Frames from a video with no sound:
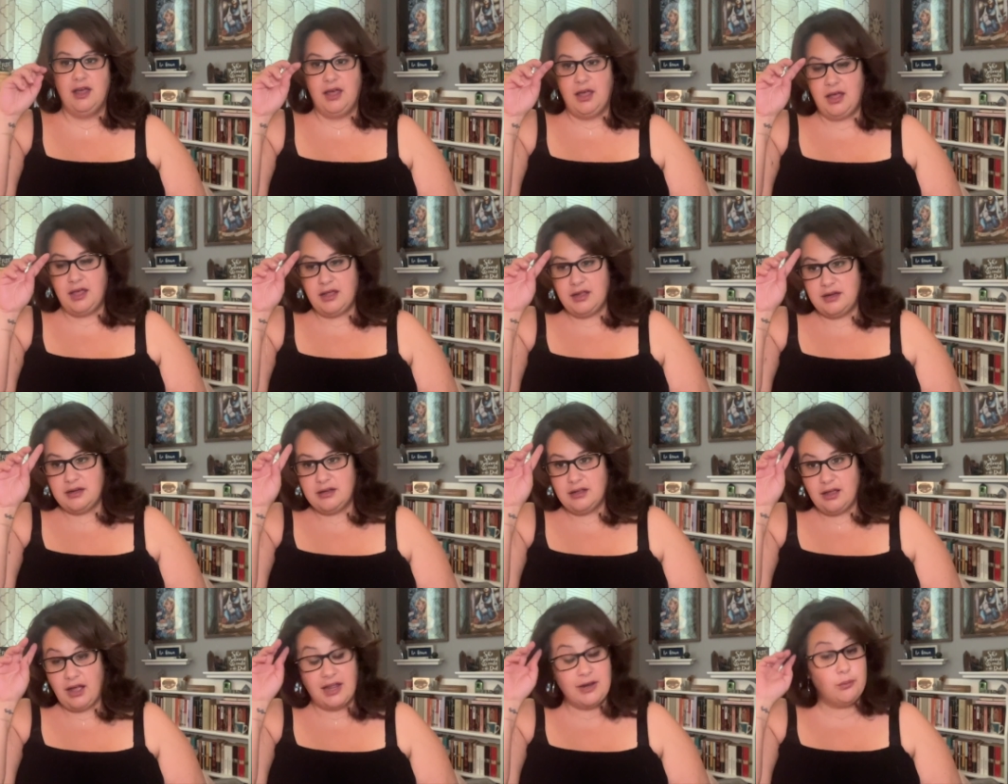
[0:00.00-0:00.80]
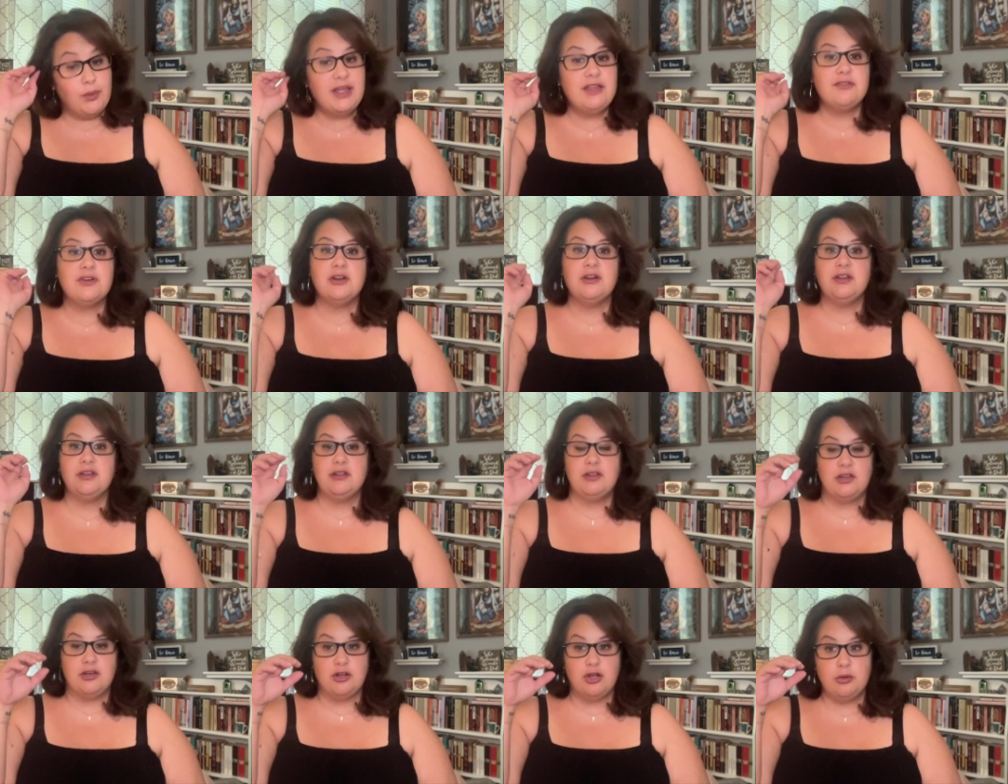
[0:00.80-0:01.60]
And I wavered,
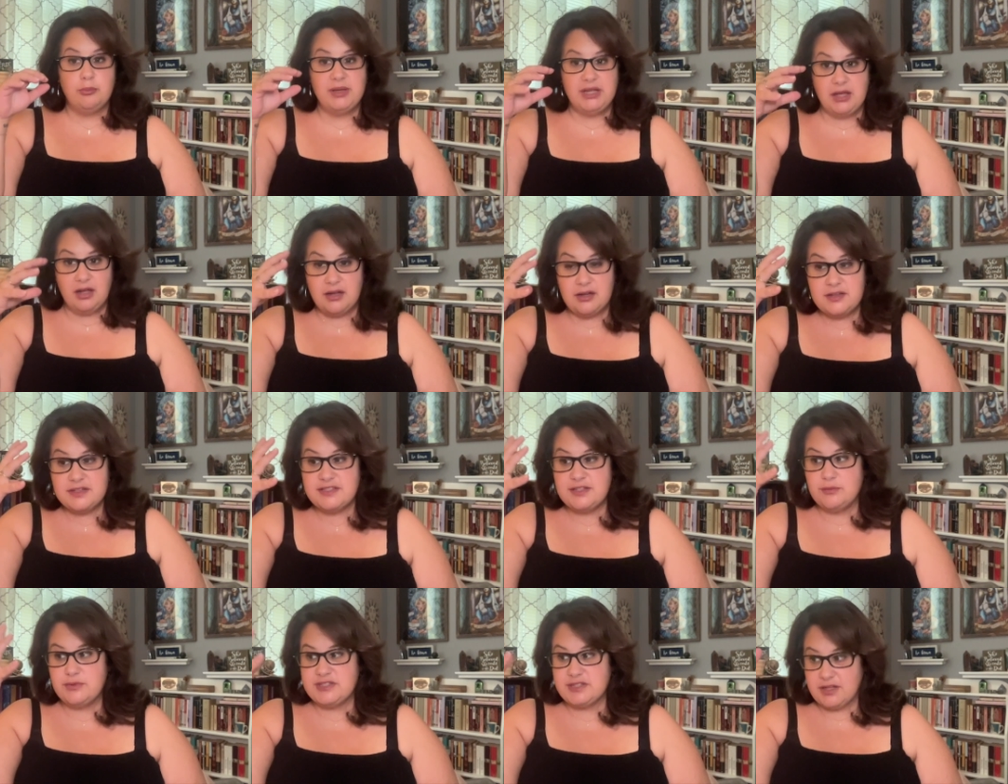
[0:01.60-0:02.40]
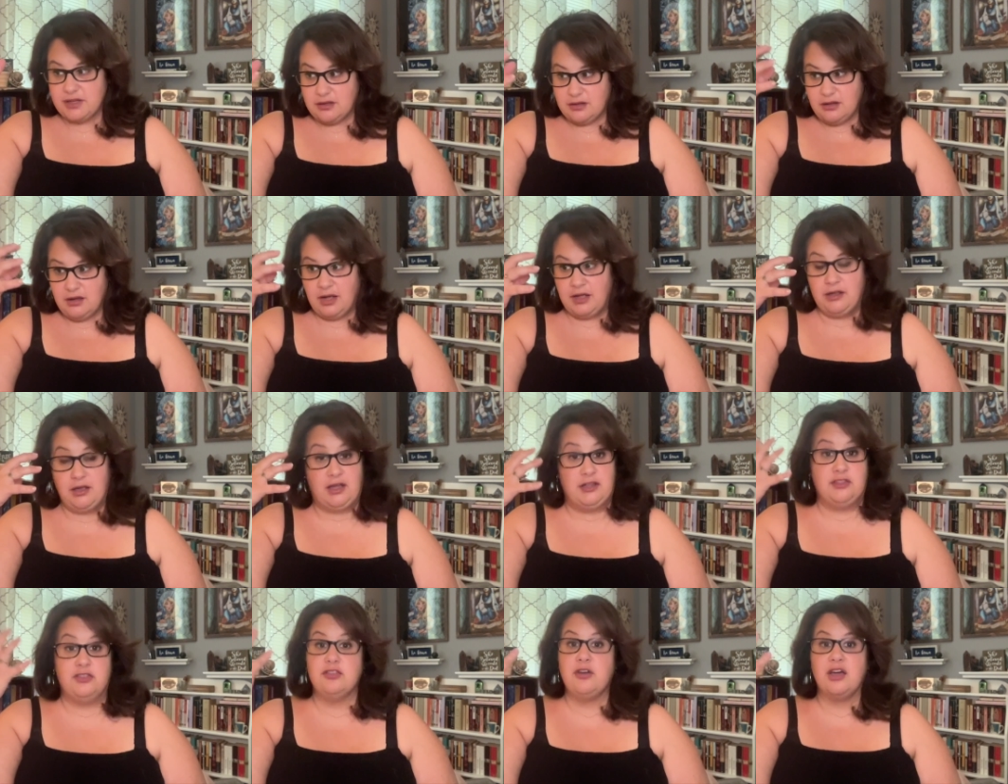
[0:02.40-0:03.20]
you know, because it was like
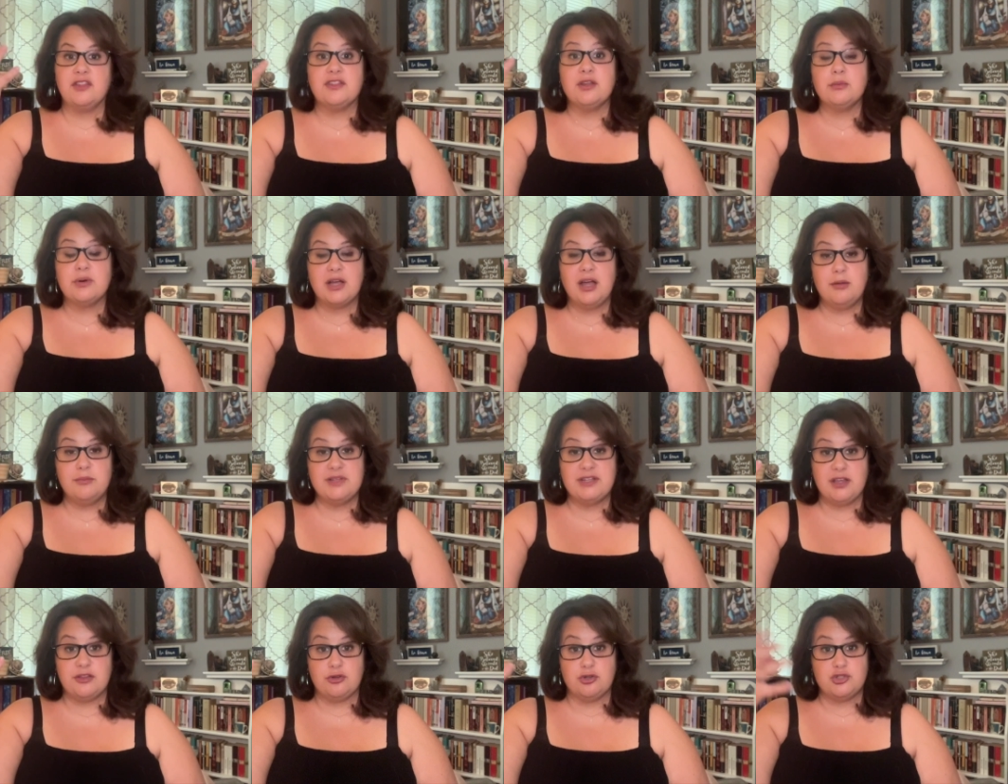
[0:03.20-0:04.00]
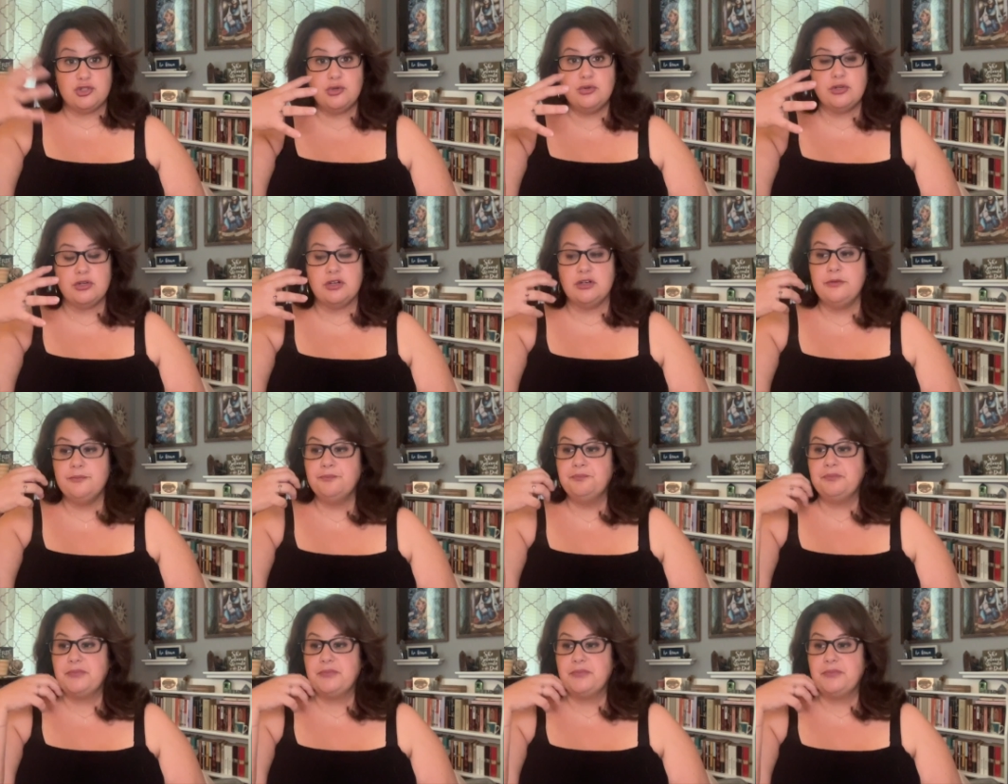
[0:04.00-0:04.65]
I thought they would come together sooner.